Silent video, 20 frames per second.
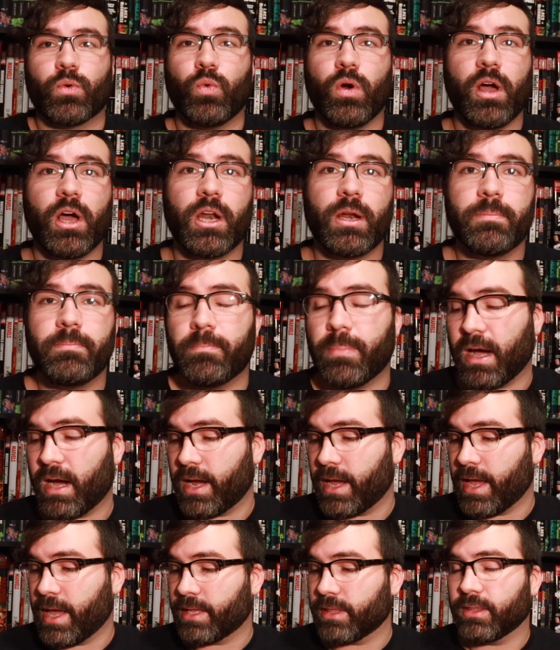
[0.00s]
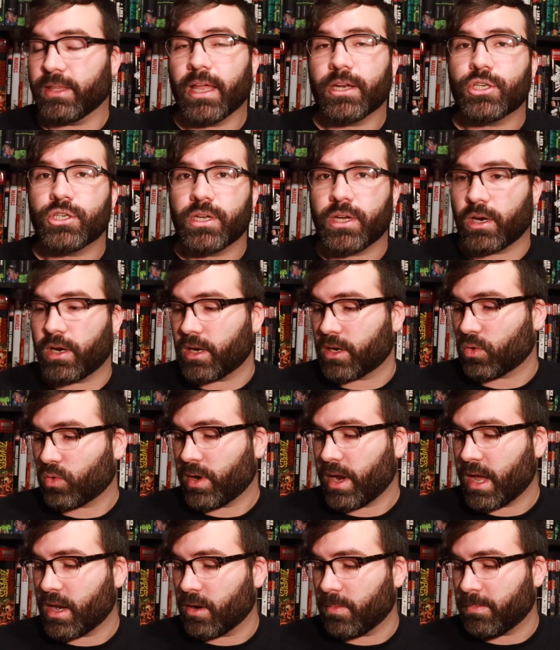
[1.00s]
run by a legendary
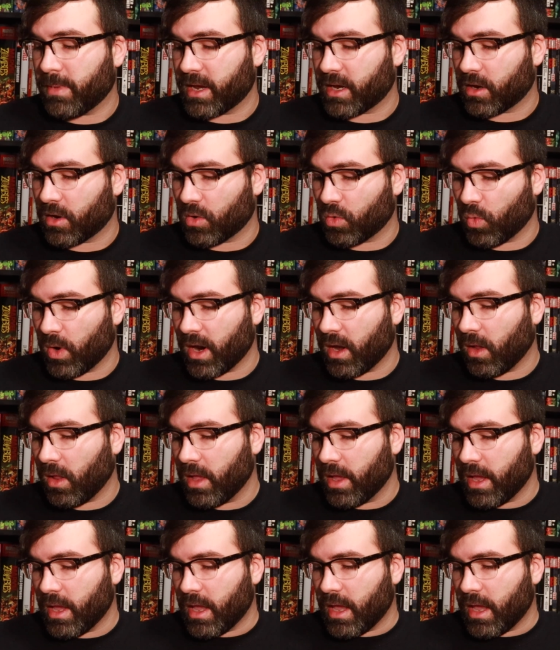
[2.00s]
creator, Mike Grell,